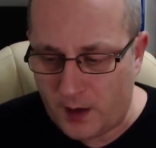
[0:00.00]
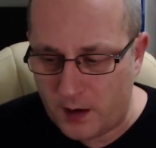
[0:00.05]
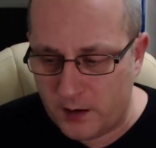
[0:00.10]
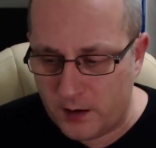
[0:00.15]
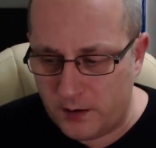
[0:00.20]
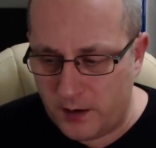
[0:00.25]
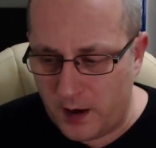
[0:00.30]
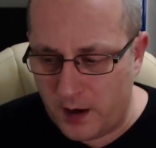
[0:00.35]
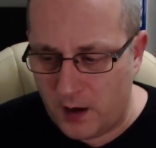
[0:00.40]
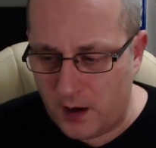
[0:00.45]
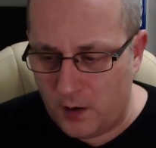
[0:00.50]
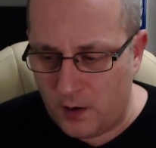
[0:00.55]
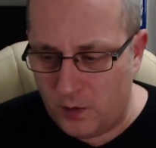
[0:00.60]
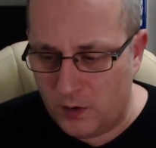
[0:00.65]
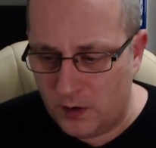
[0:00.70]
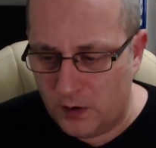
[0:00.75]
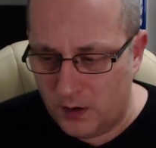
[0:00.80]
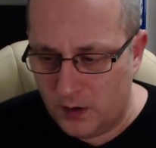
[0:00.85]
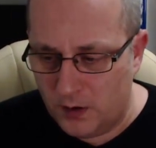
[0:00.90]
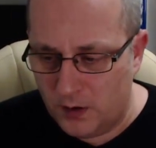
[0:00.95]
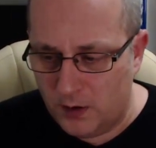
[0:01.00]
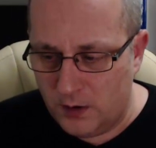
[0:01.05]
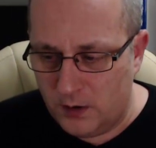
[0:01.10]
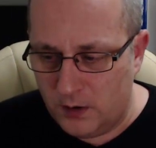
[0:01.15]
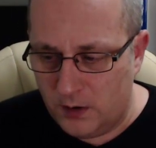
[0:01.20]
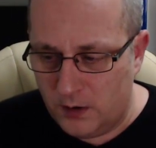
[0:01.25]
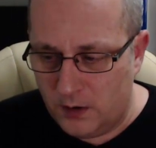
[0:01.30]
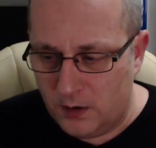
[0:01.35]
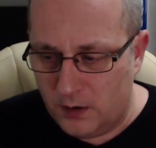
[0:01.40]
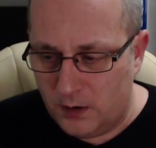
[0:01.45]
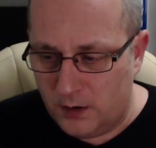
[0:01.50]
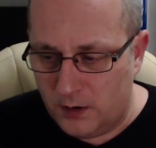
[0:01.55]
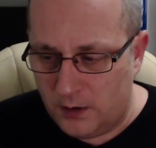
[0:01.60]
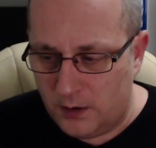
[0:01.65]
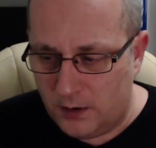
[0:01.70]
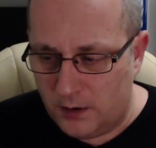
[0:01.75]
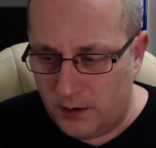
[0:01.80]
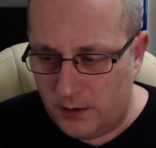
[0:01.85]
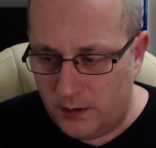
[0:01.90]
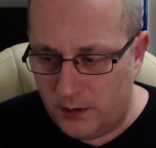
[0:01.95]
Now,
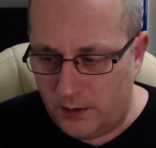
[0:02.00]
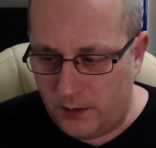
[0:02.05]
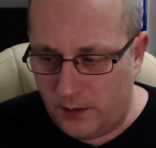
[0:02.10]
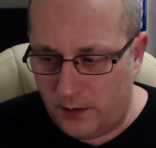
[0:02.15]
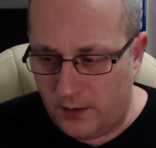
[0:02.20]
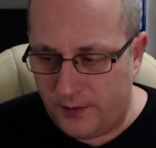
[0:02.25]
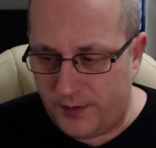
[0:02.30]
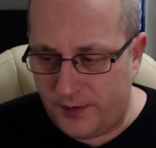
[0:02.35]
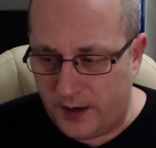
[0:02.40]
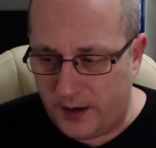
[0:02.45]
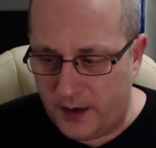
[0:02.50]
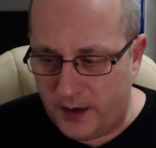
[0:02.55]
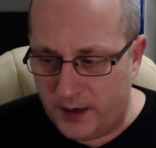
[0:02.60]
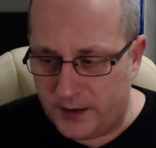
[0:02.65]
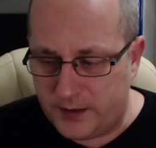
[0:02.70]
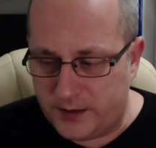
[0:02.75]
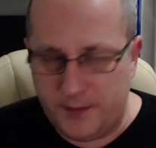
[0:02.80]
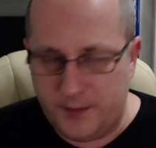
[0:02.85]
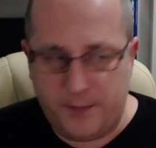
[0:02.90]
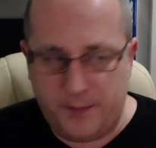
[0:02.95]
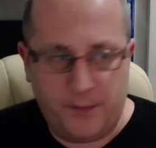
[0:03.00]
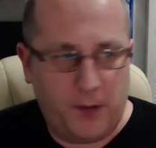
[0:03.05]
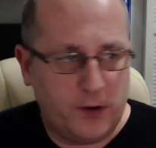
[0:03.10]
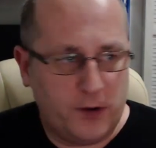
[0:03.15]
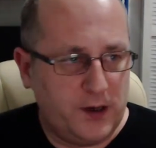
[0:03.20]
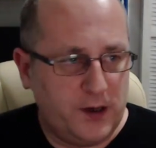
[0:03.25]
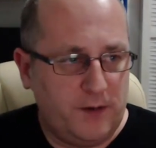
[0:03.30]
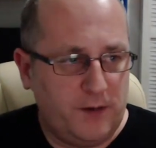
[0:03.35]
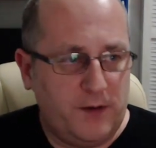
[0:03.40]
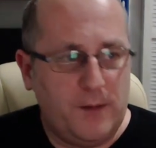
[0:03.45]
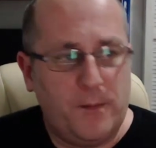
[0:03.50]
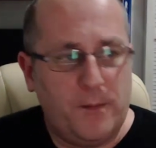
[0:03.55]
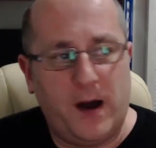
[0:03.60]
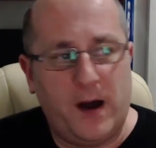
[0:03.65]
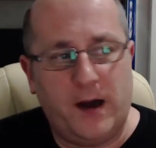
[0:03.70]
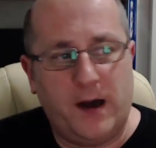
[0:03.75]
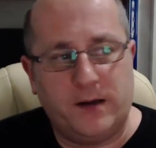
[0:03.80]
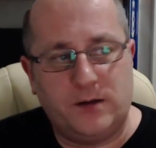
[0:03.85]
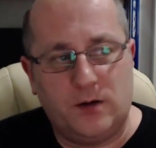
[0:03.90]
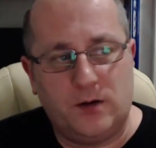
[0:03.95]
the other thing is the positive
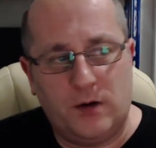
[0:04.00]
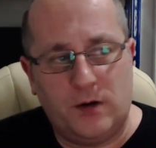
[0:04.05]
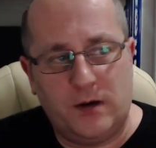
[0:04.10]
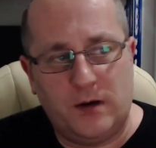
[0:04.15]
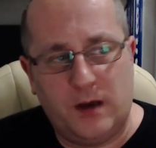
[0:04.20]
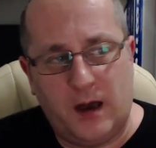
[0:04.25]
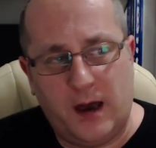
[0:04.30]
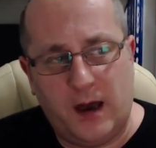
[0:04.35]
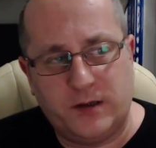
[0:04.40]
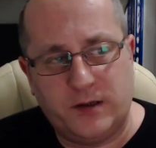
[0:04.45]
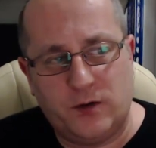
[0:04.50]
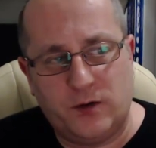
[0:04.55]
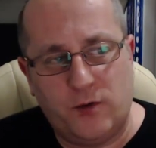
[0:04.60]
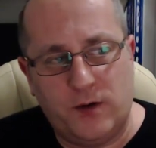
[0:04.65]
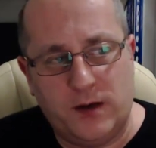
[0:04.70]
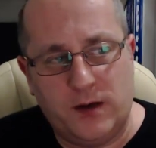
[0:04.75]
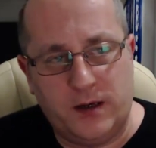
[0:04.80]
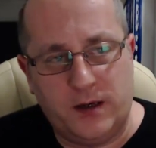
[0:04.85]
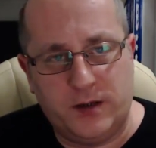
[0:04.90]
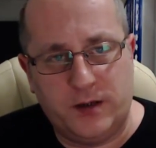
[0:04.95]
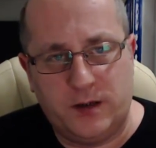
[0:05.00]
impact has already